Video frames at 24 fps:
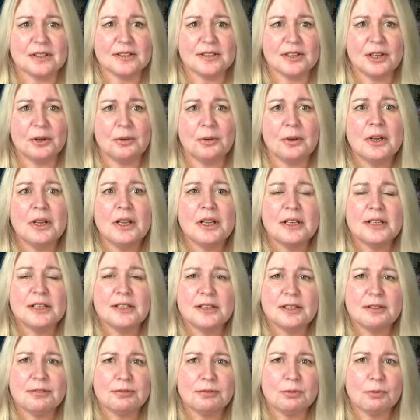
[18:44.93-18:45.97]
So
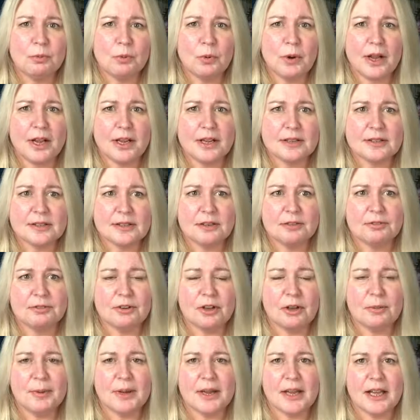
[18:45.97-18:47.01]
different ways of
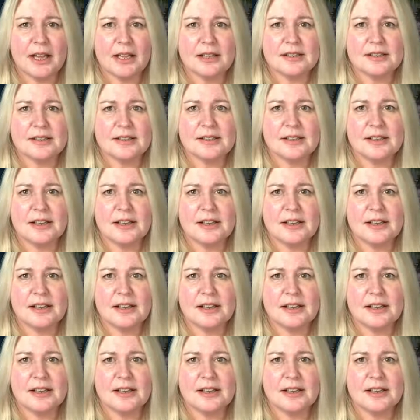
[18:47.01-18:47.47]
coming at